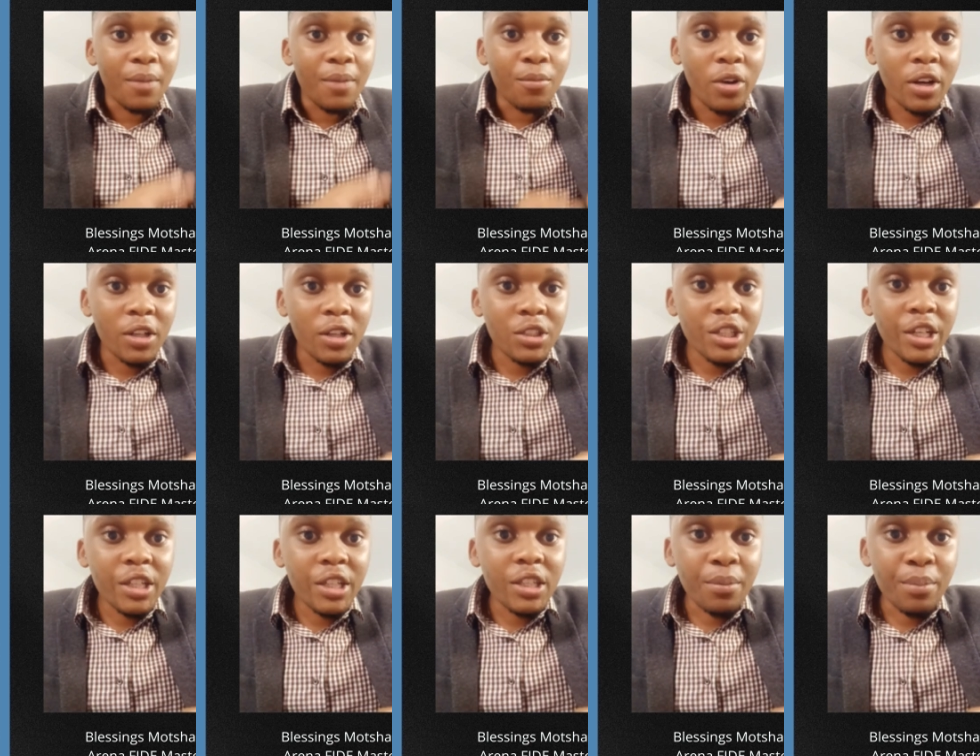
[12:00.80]
gonna
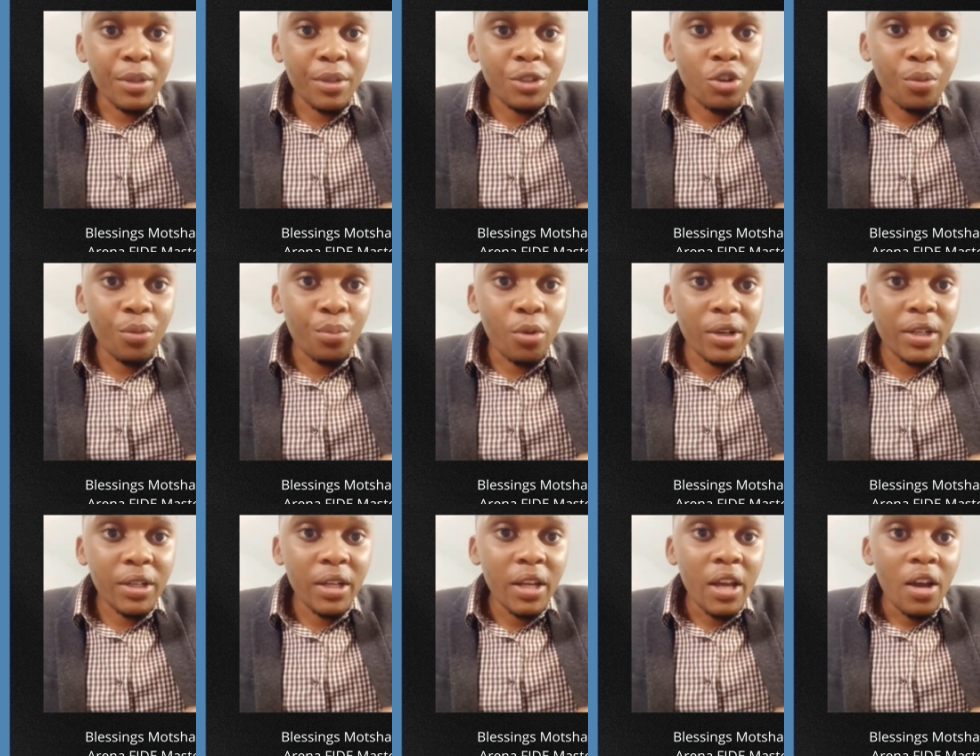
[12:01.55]
take the bishop
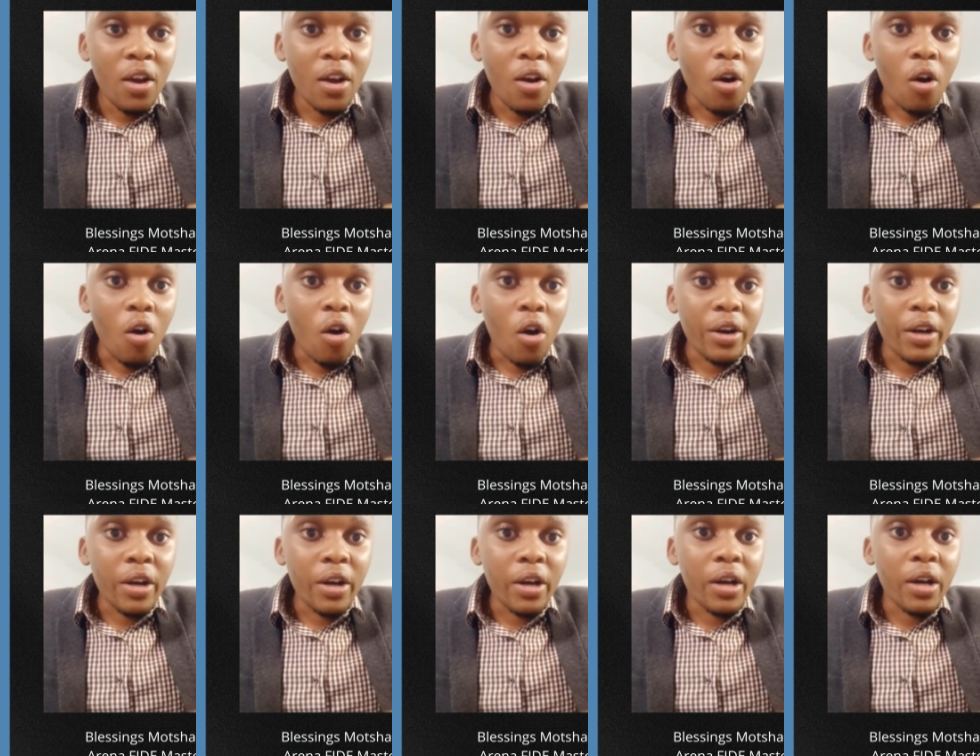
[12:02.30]
on
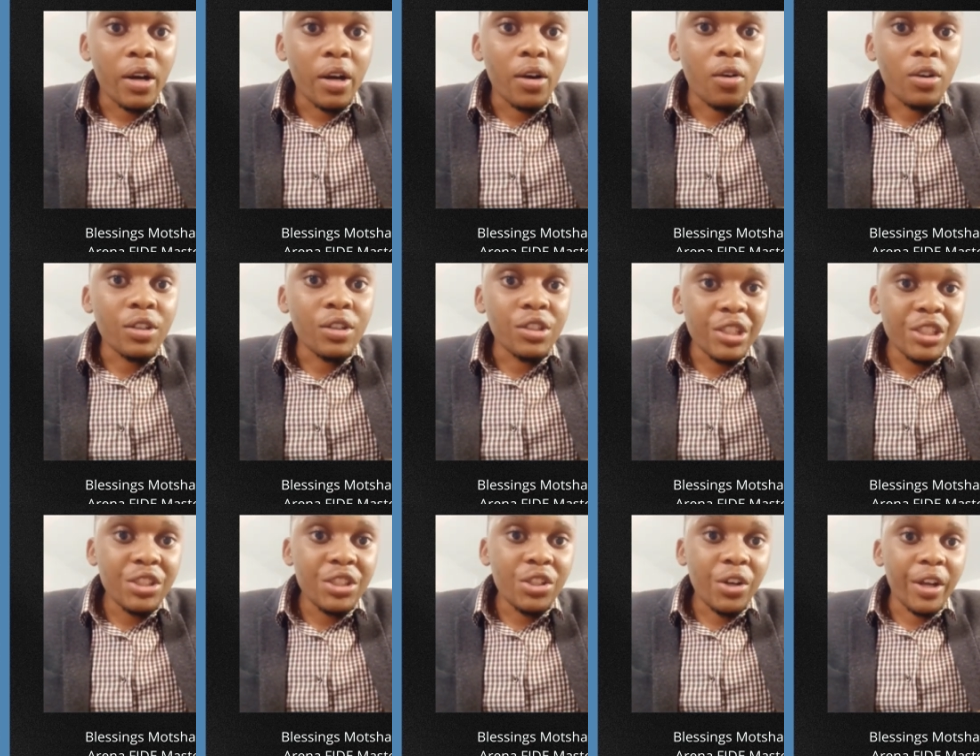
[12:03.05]

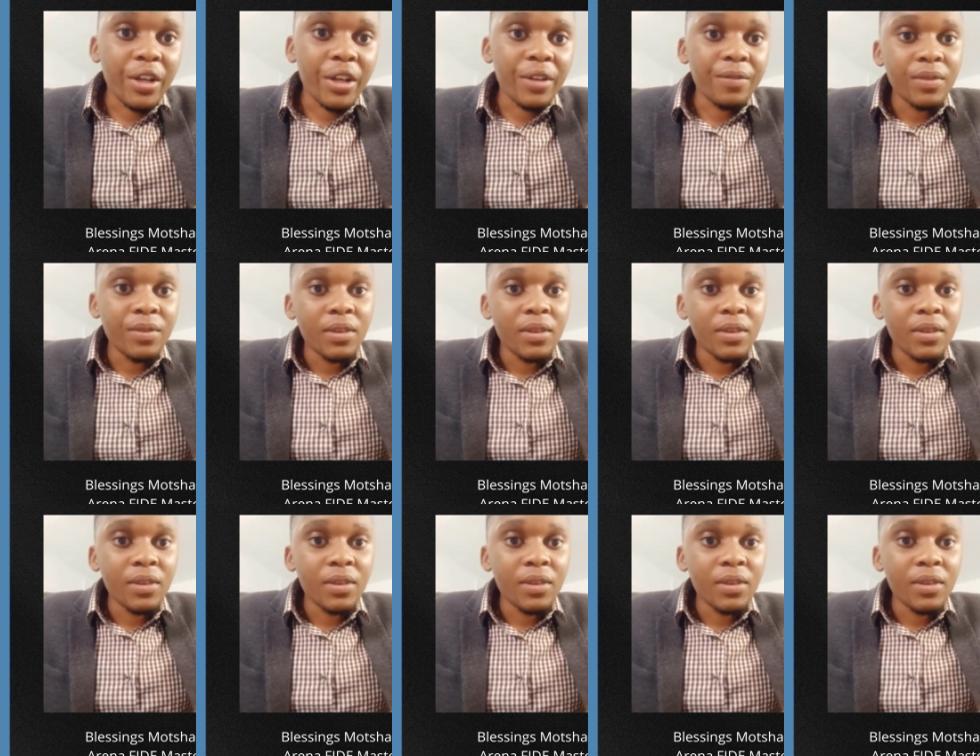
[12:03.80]
d3.